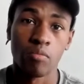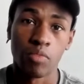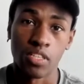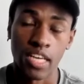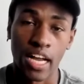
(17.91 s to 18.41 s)

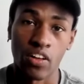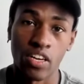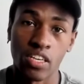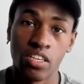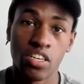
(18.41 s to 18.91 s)

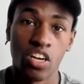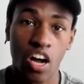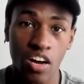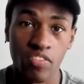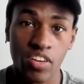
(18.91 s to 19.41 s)
mentality,
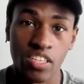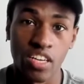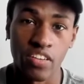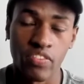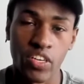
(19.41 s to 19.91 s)
confidence
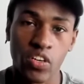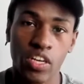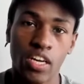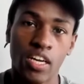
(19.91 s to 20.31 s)
on the field,